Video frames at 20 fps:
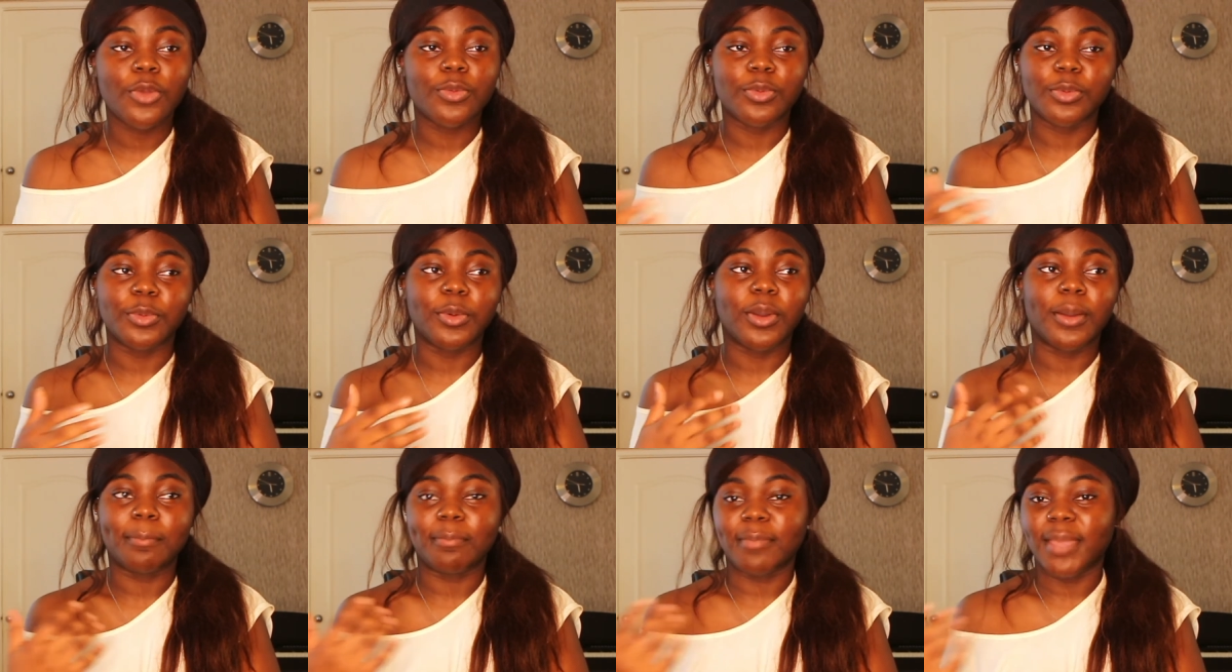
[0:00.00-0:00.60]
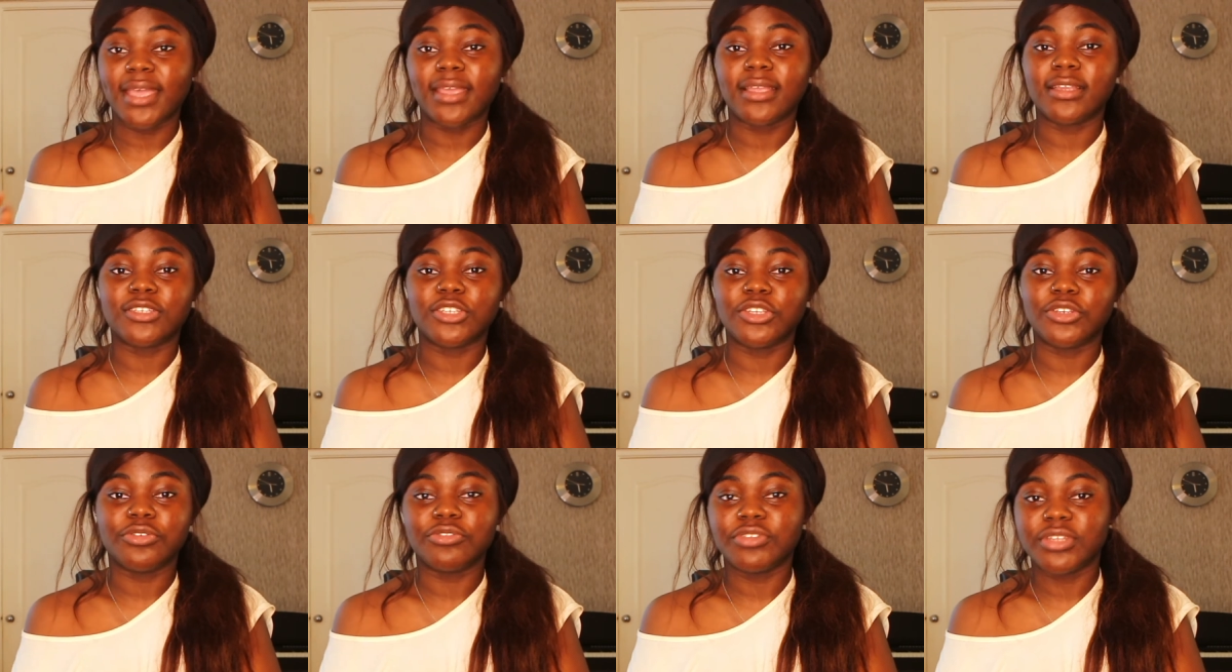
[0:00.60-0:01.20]
We weren't made
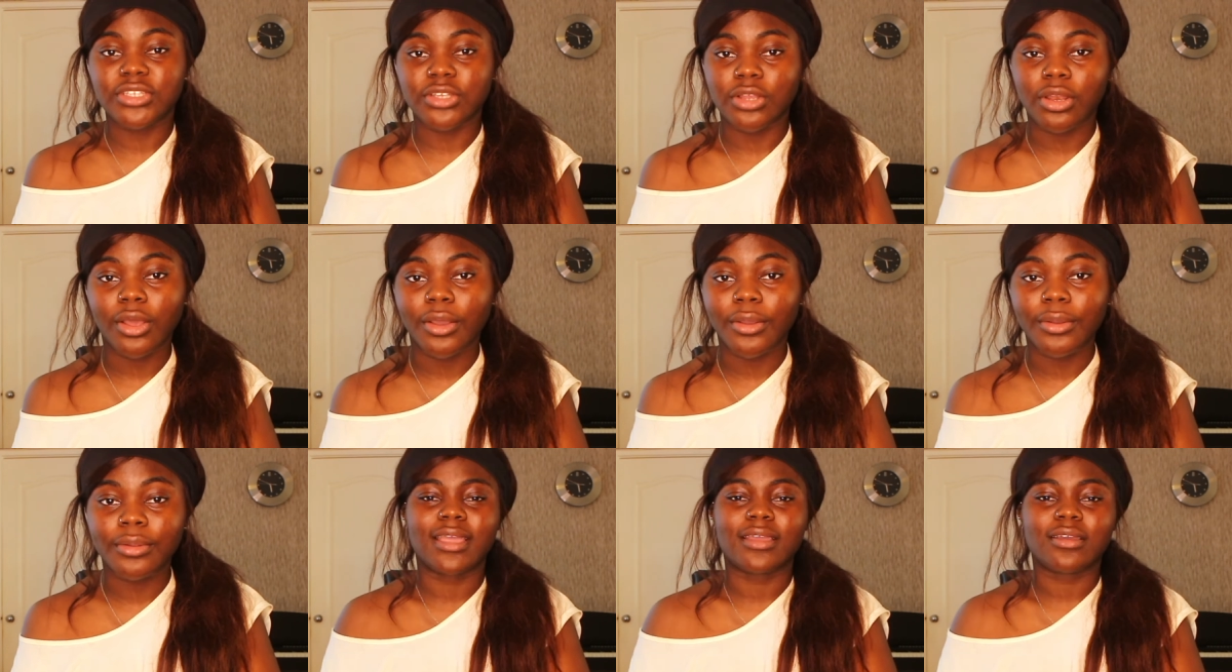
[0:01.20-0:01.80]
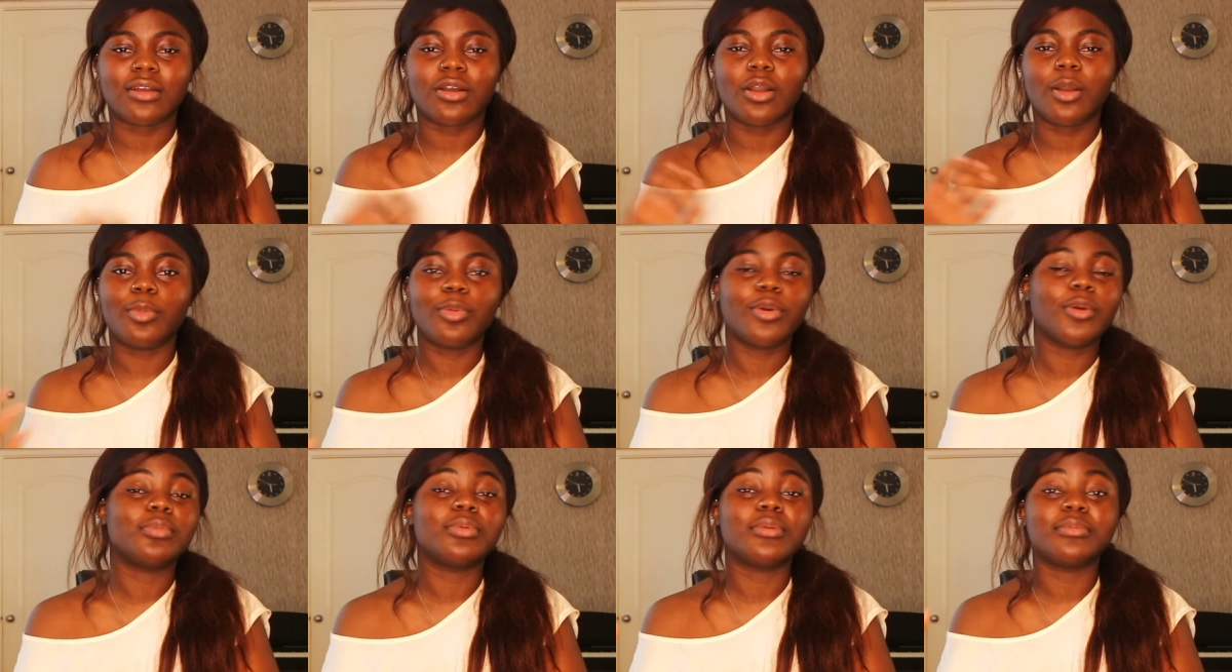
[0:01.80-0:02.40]
to do this alone. Like, a
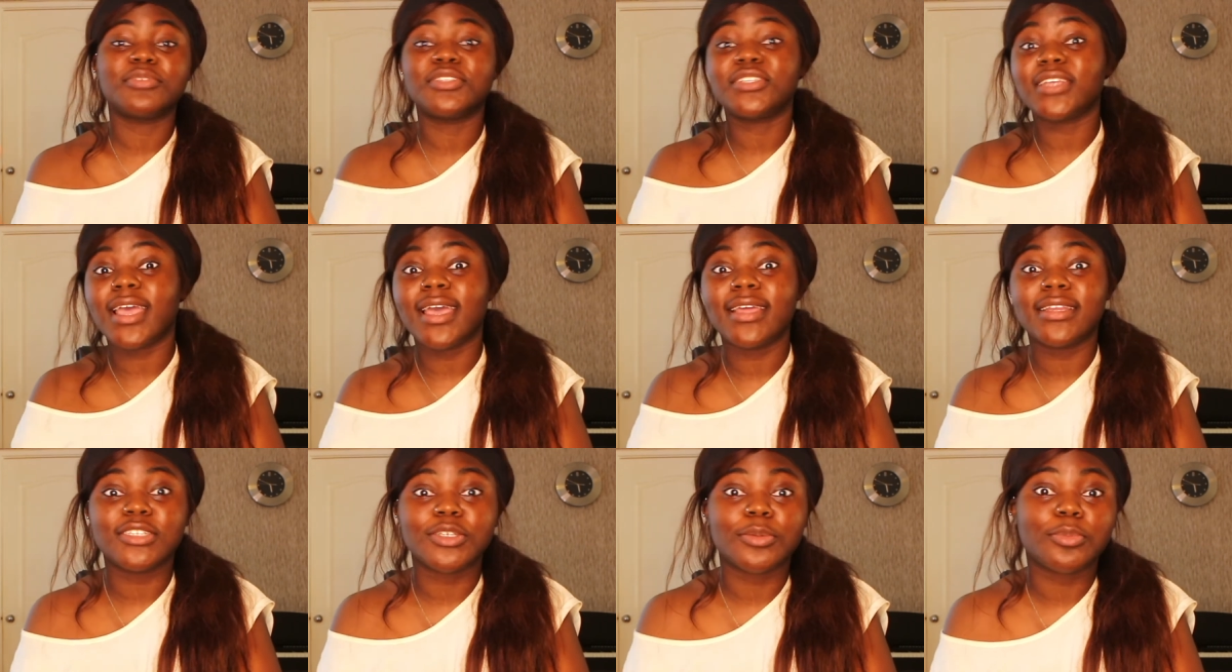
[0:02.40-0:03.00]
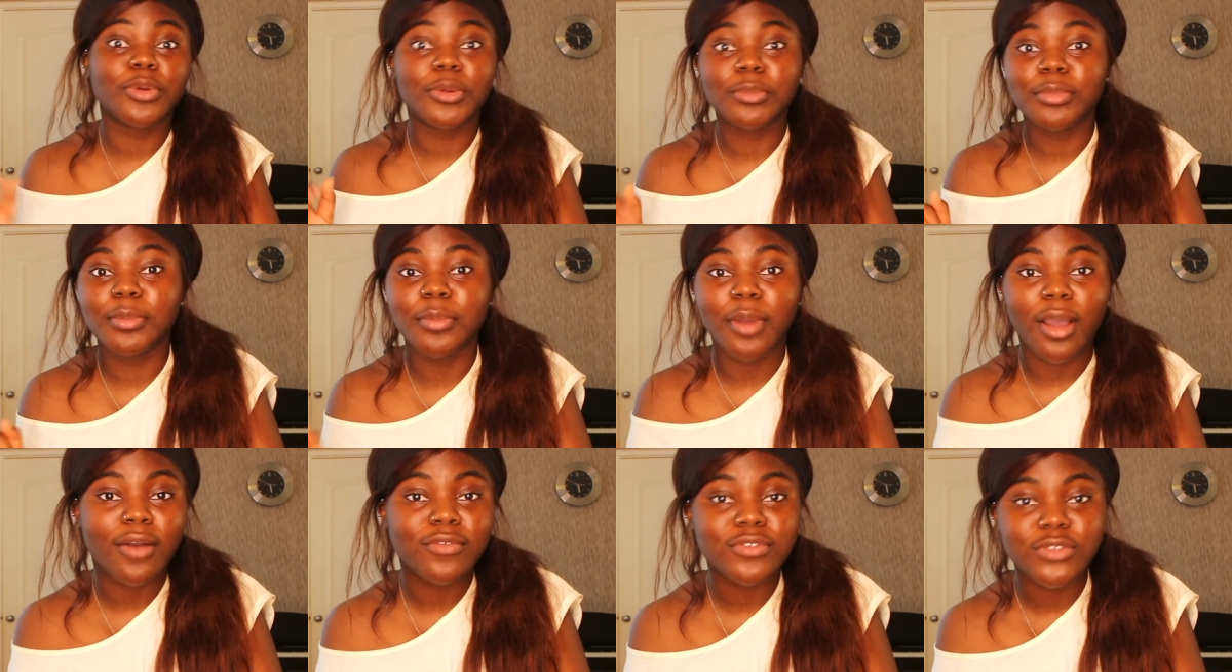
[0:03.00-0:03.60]
problem shared is a problem
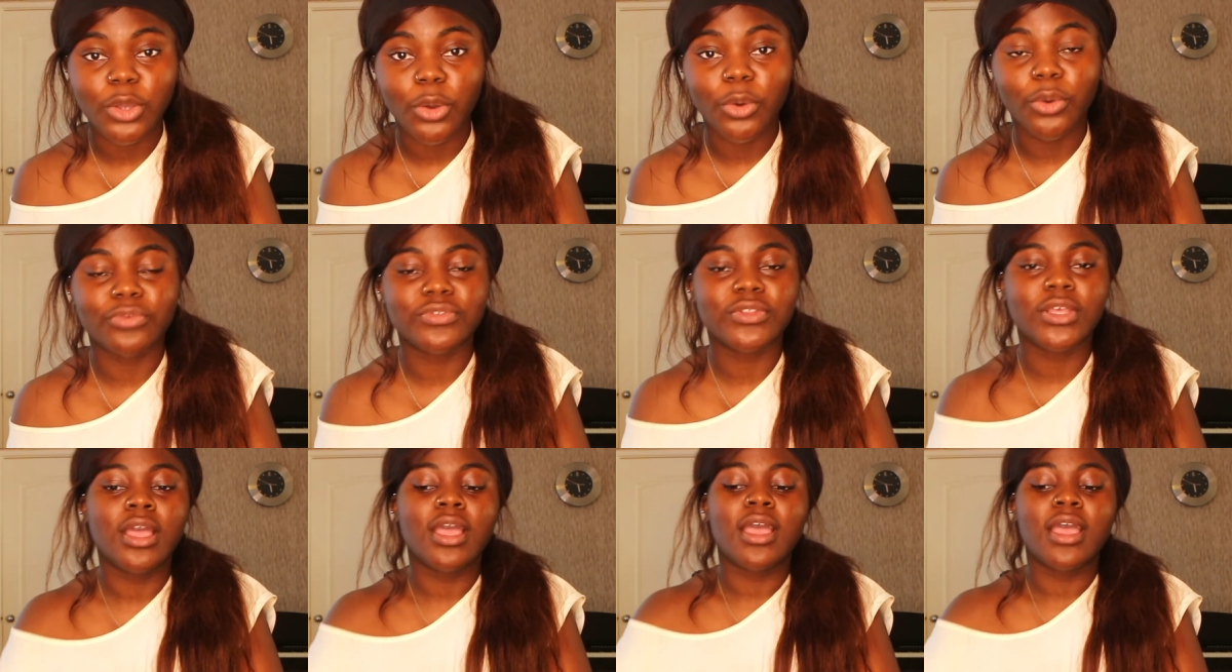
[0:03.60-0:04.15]
half solved,